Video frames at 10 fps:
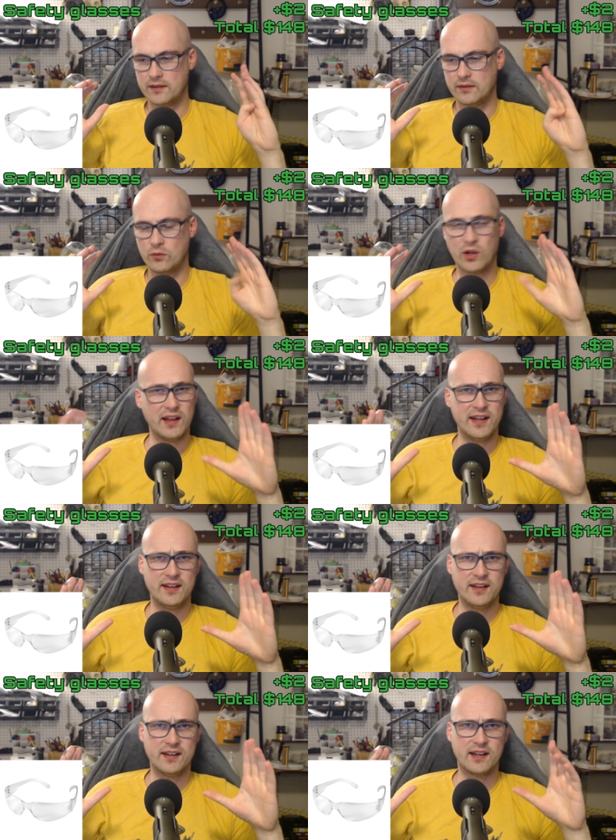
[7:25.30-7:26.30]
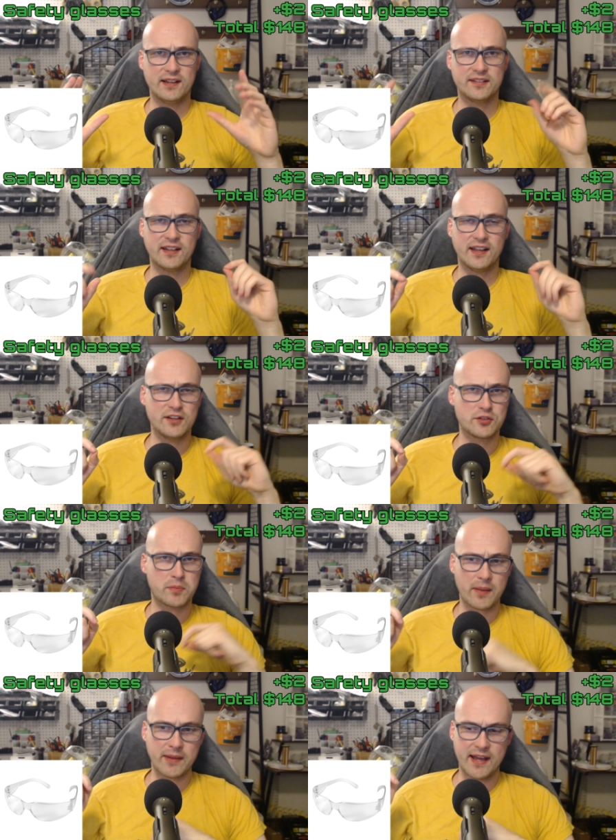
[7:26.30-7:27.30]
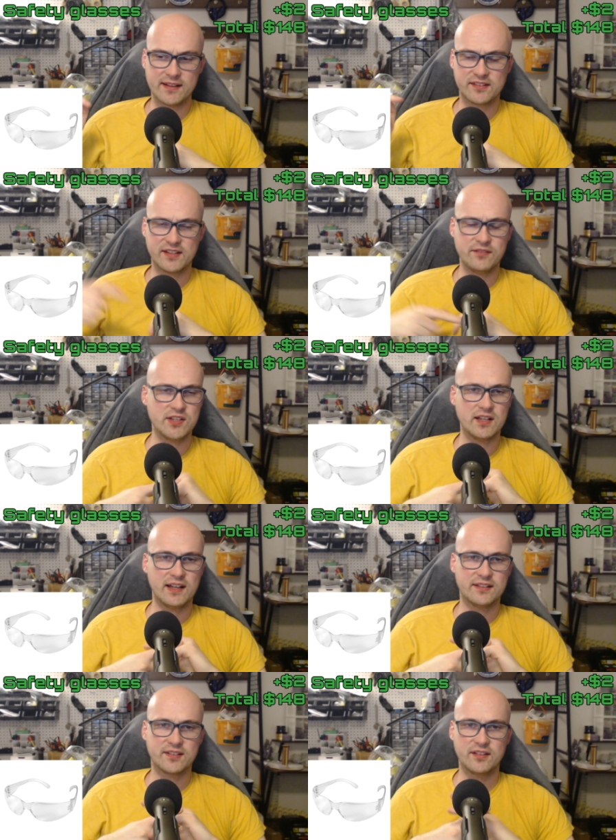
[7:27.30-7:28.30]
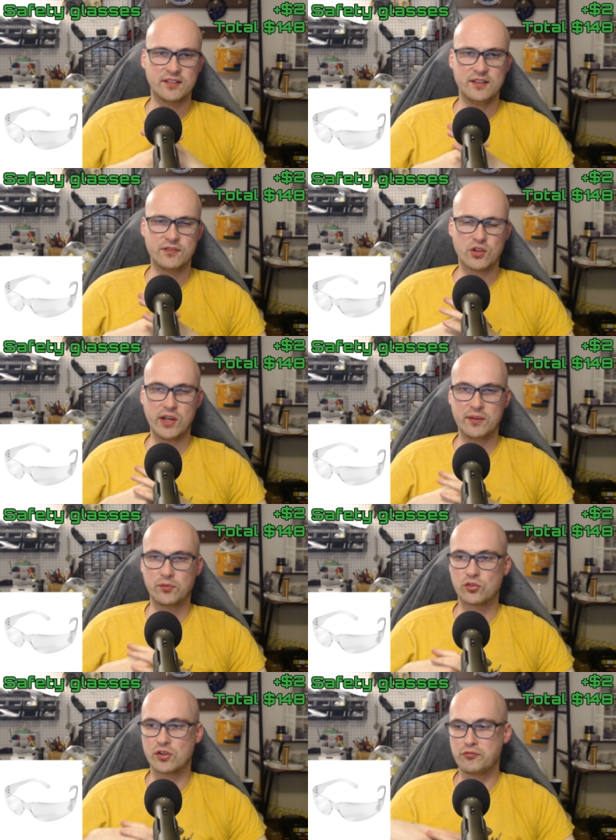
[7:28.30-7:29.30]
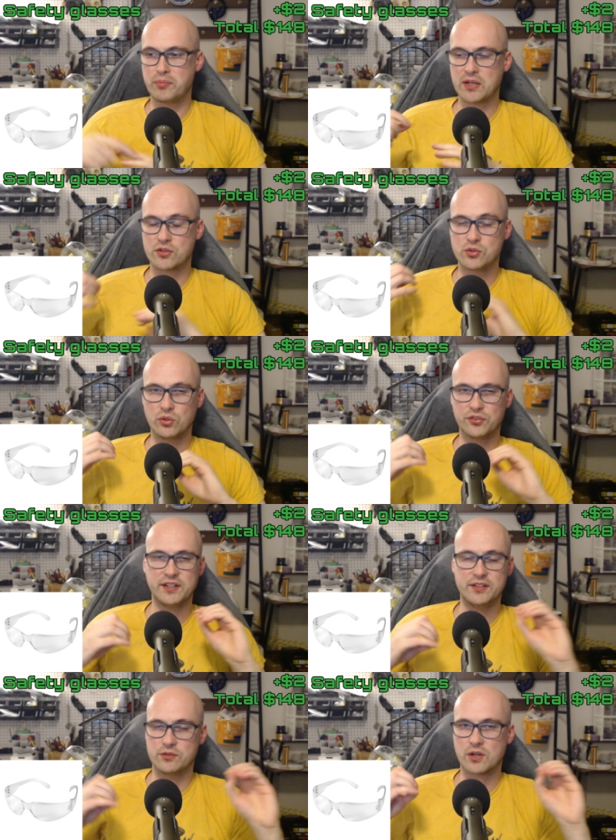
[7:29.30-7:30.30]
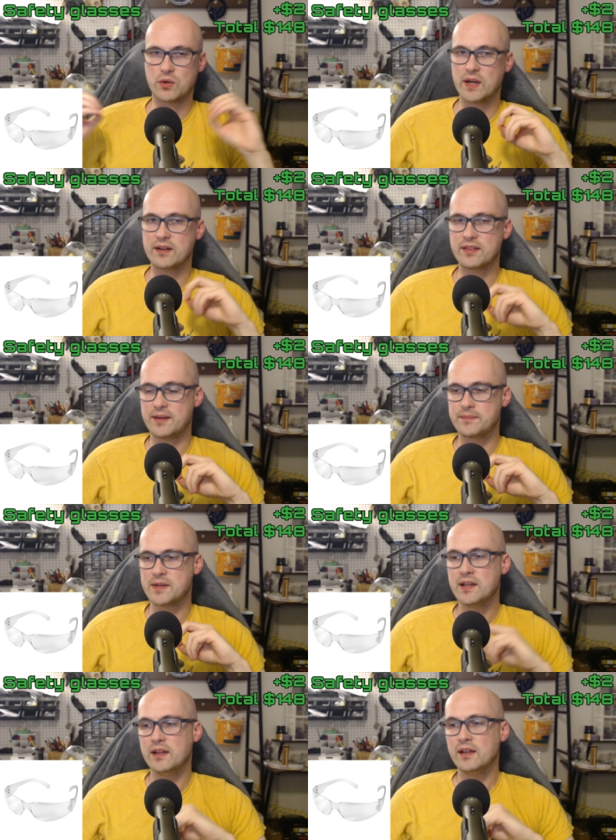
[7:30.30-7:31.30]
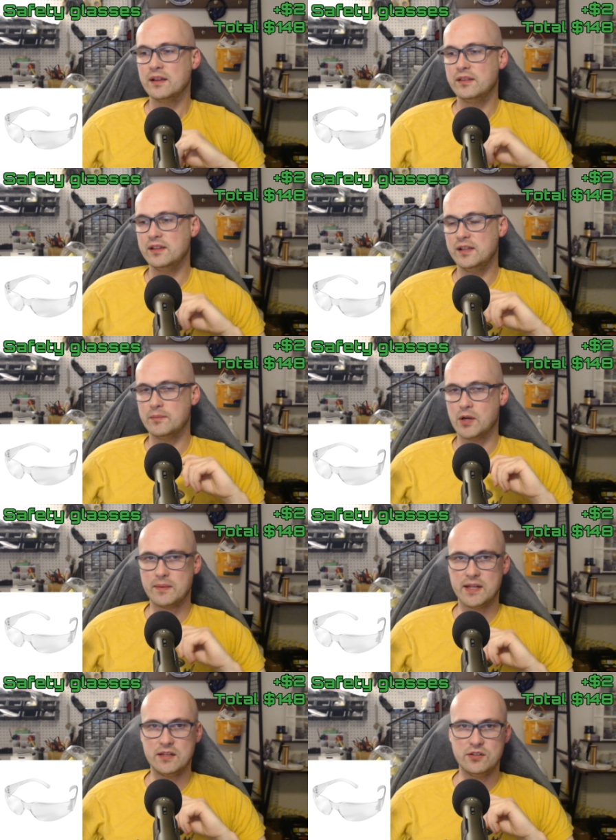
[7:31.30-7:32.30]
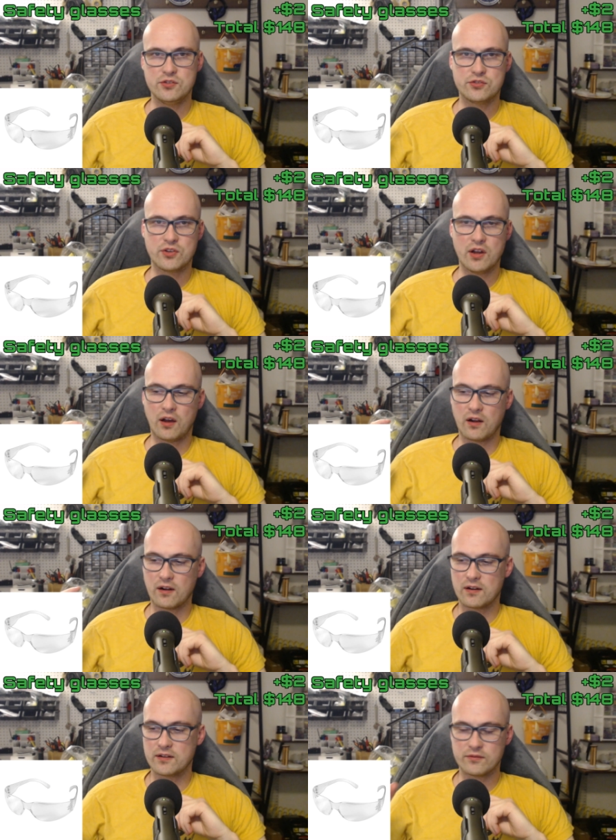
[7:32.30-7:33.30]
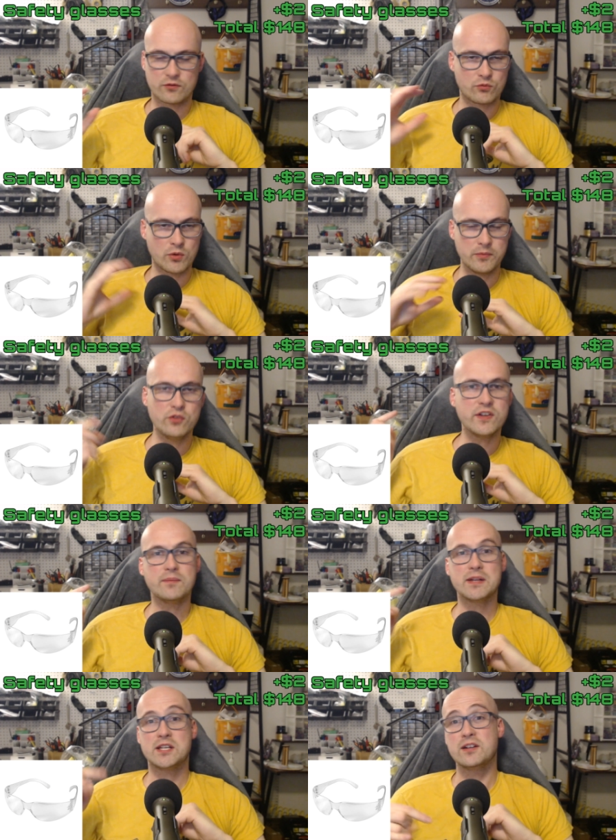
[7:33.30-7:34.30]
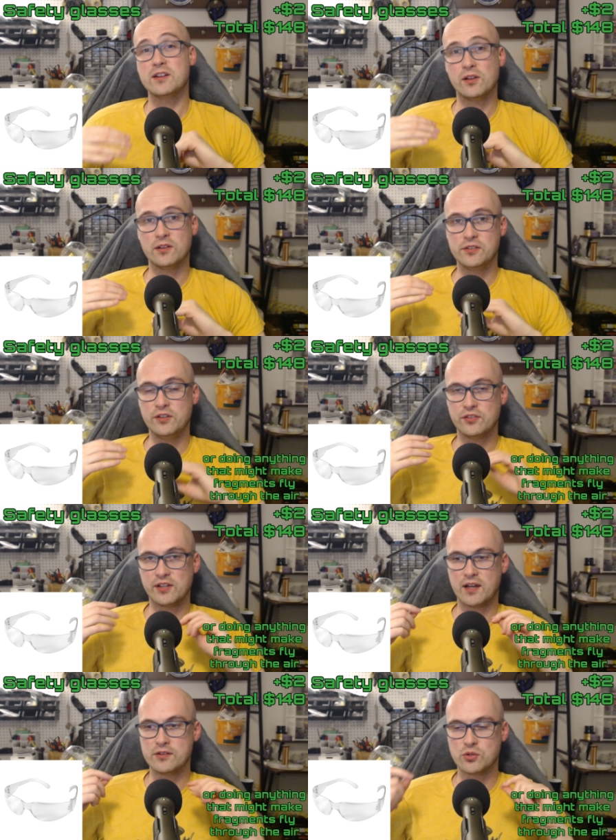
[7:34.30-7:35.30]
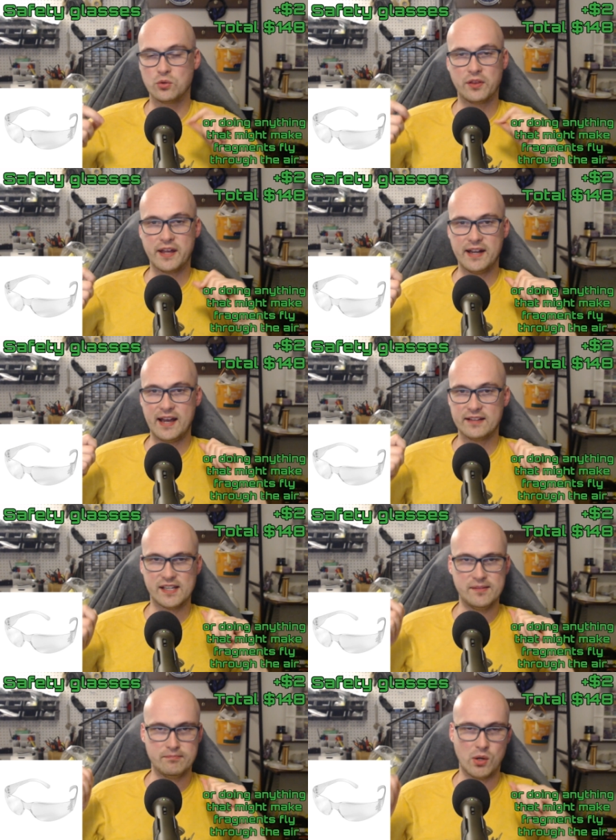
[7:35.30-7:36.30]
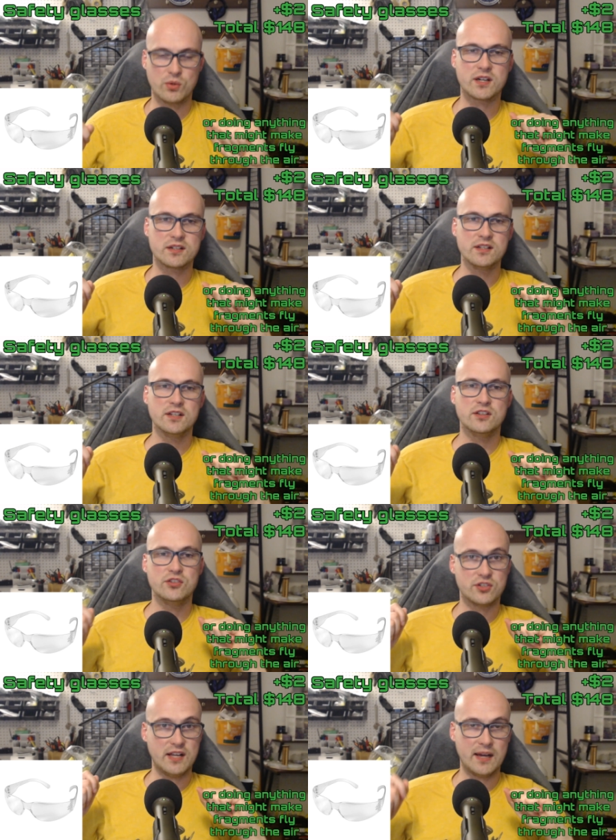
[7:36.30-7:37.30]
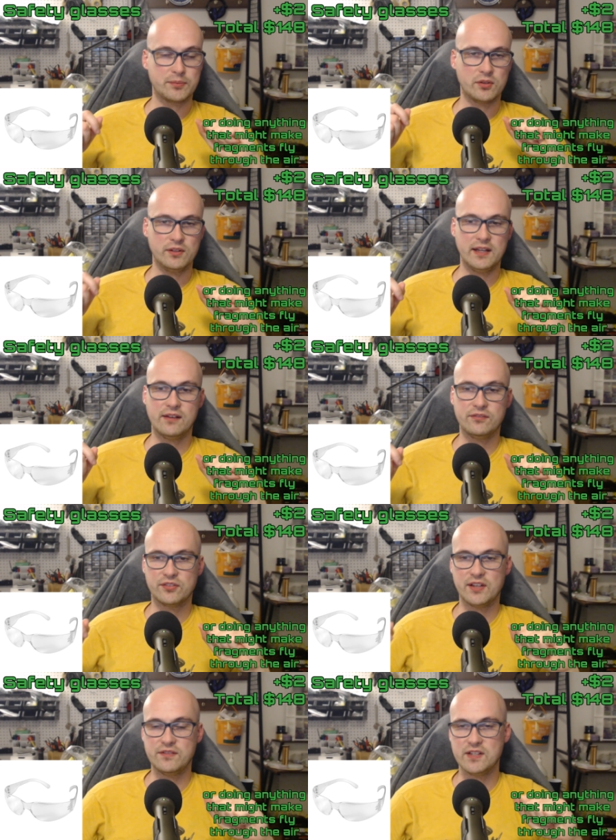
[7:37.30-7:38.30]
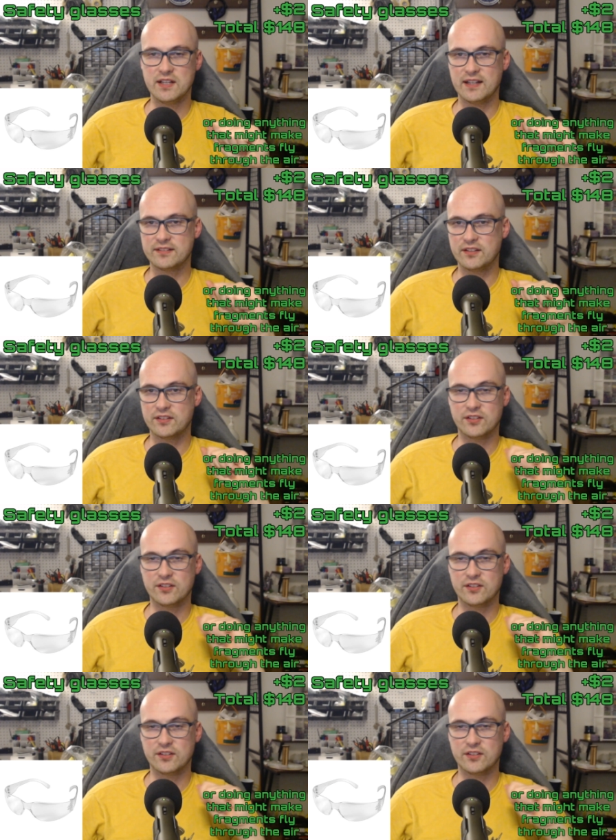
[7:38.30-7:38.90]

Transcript: While editing, I decided I should probably add safety glasses, even though I sort of pick tools that don't require them. The moment you are removing material using a tool that has a motor, you should absolutely have safety glasses.